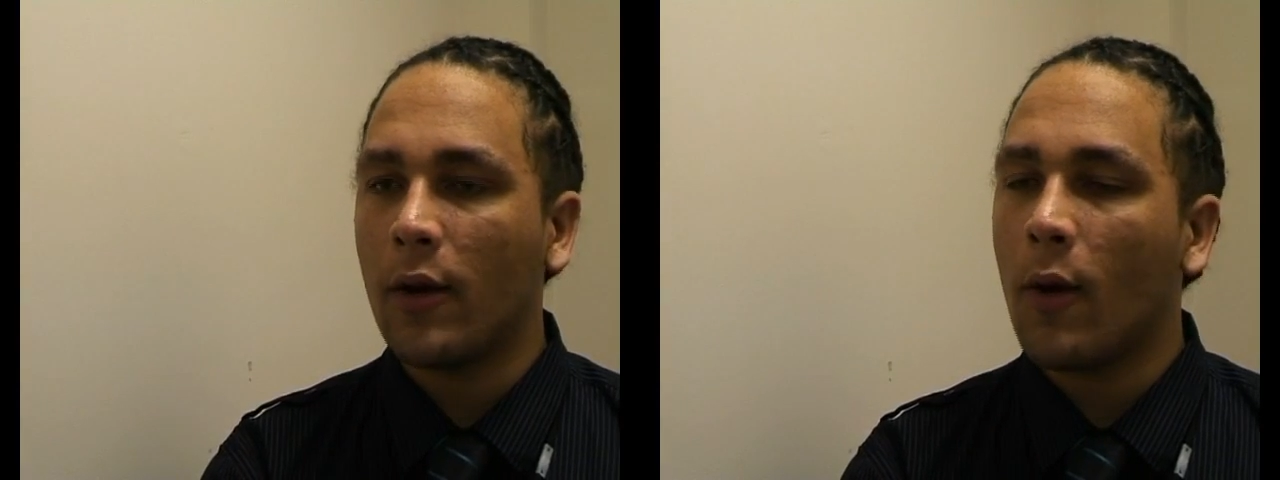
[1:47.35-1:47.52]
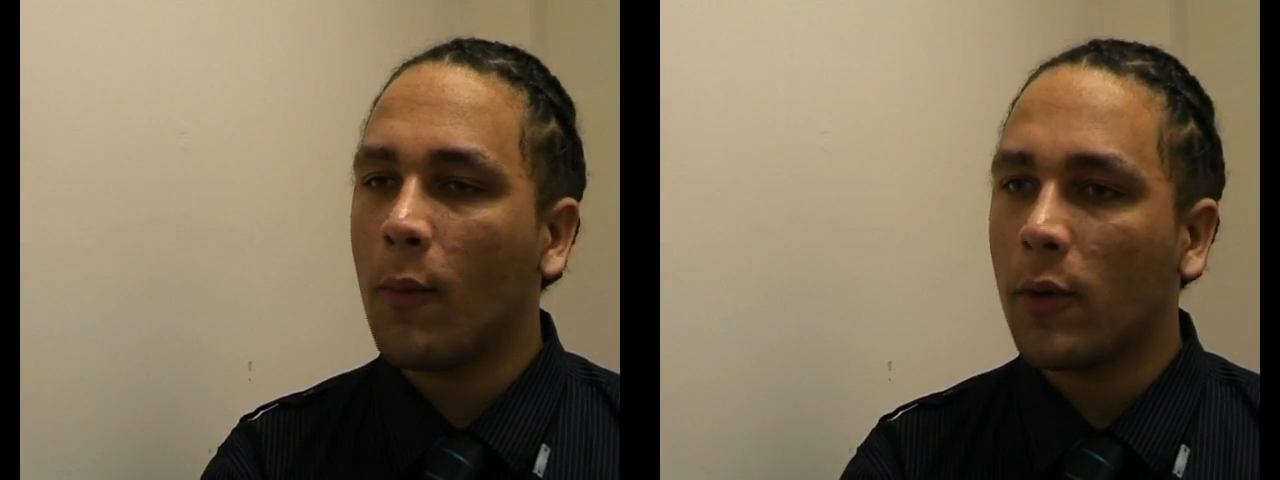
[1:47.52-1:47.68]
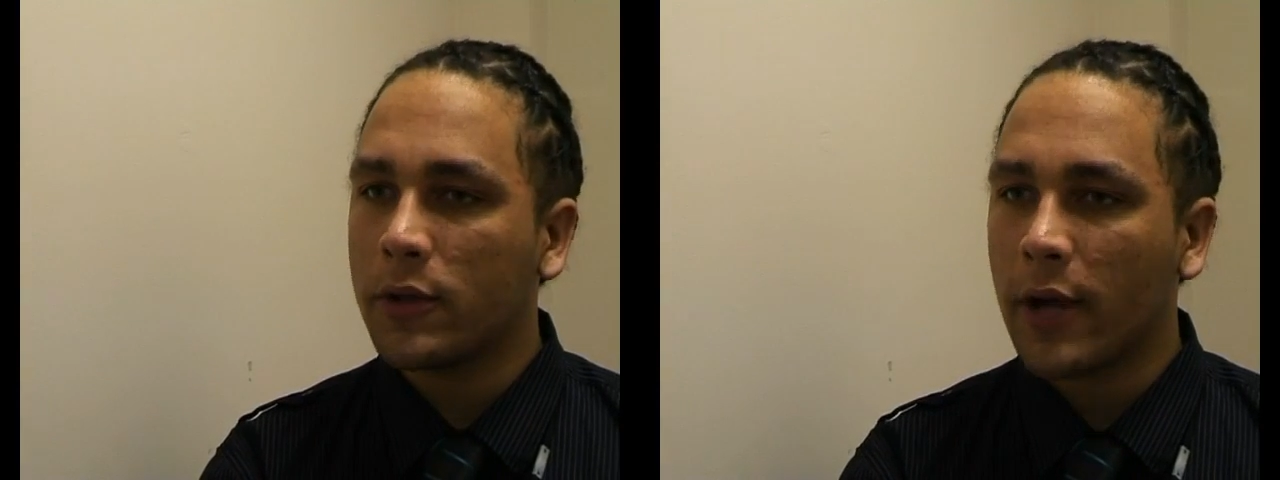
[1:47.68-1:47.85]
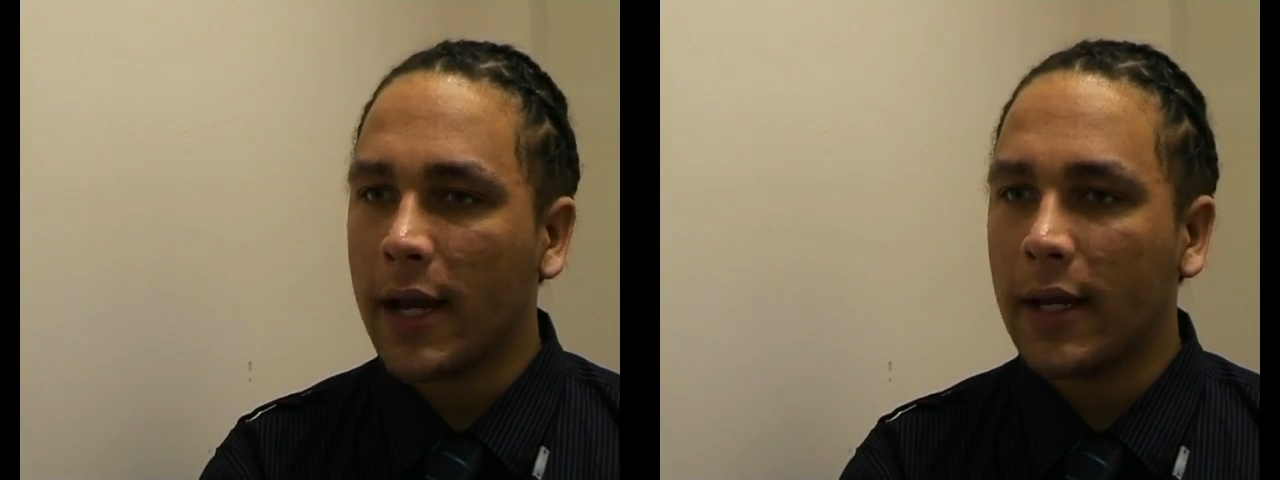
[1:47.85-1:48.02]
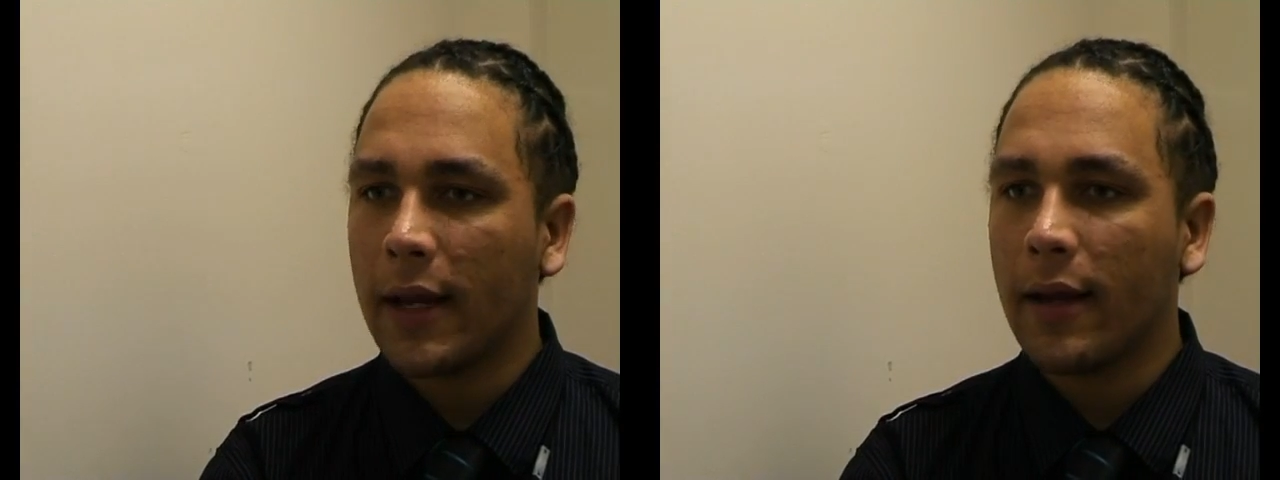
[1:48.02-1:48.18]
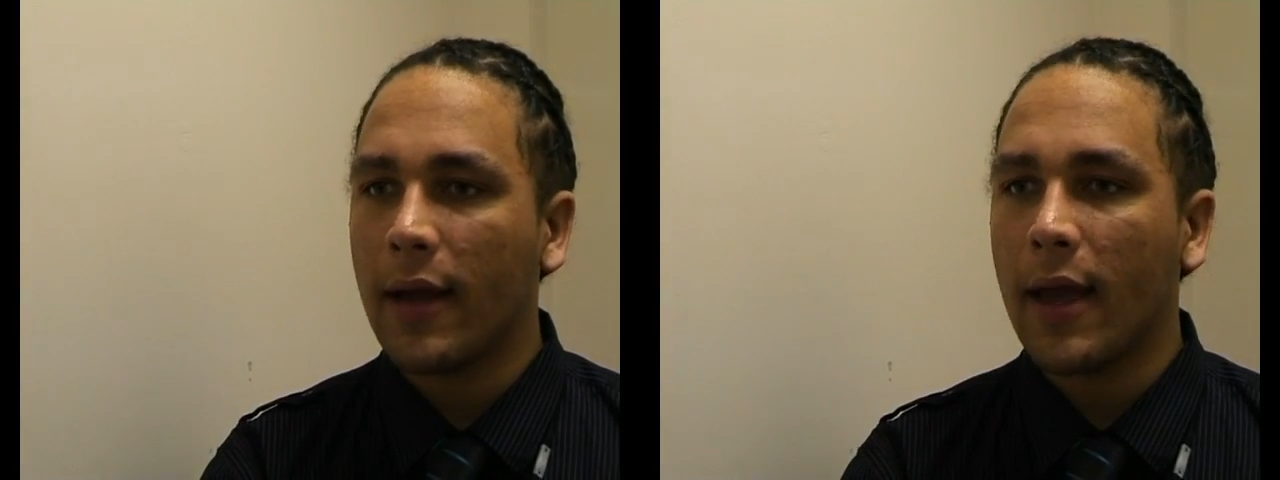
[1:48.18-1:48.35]
lot more
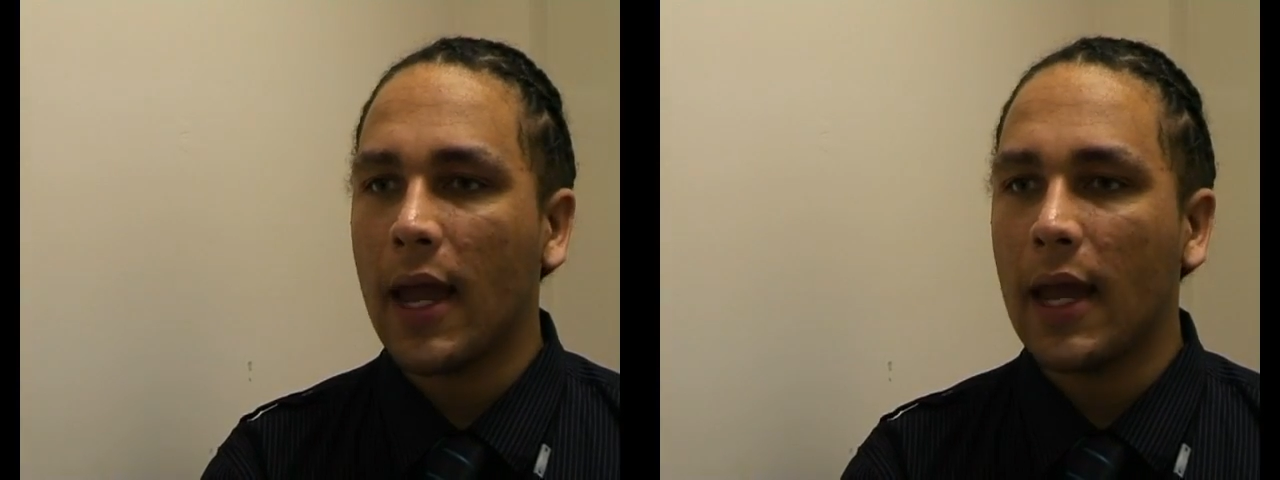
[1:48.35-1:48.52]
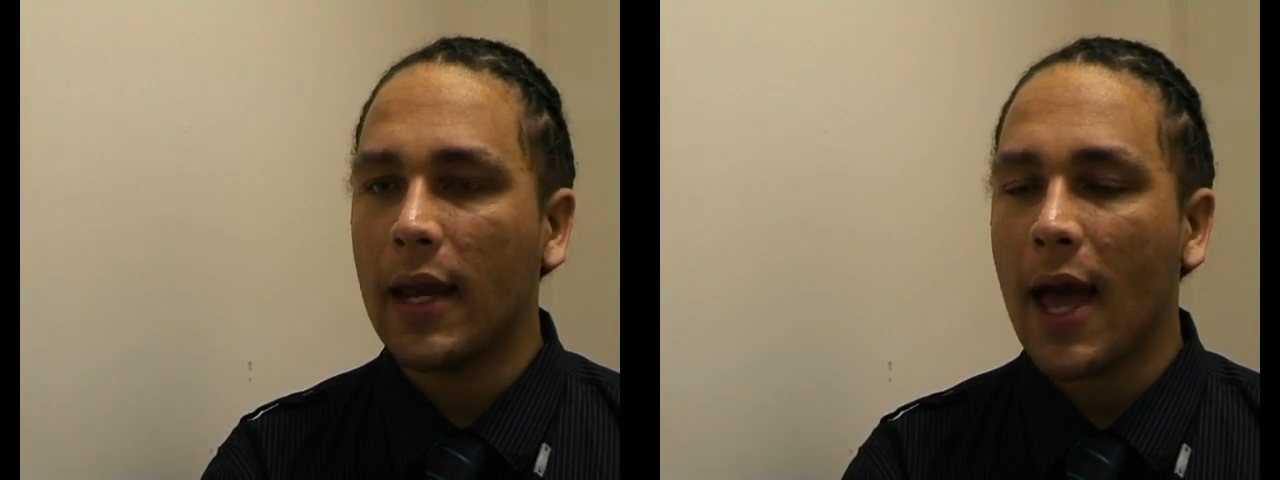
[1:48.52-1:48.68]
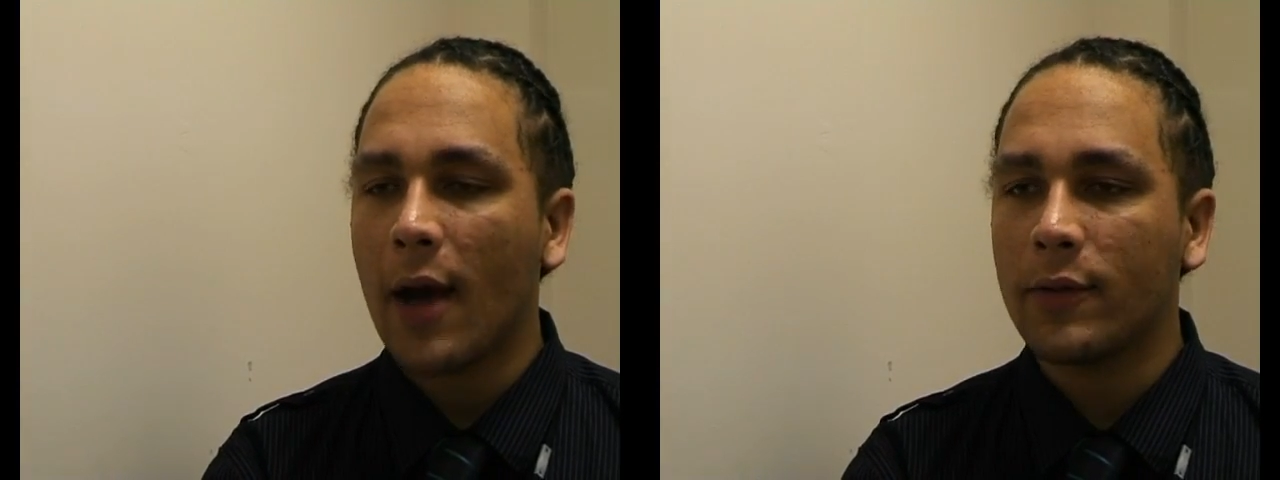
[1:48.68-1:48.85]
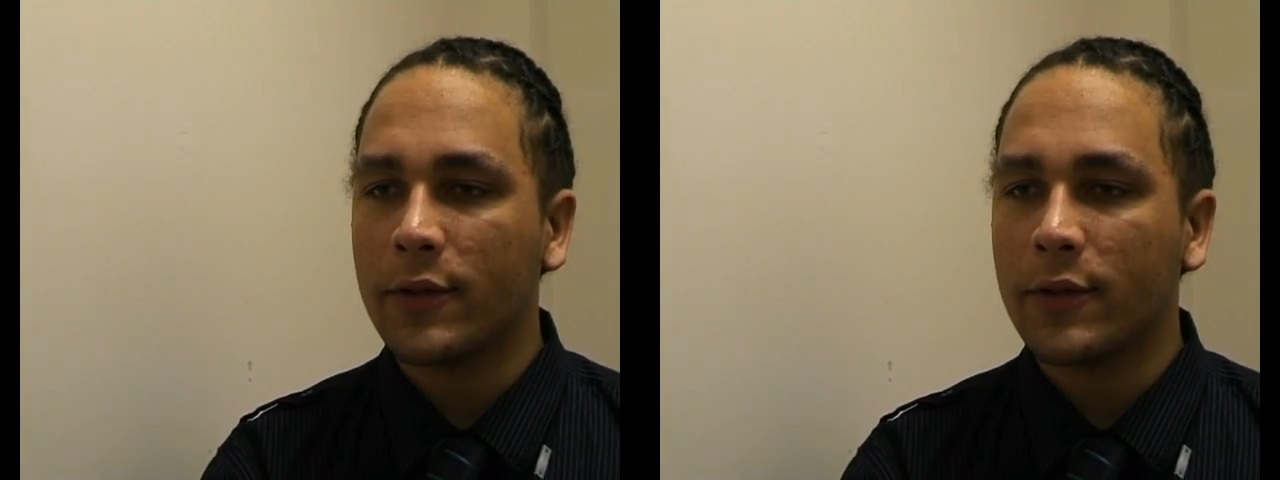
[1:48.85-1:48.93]
training in how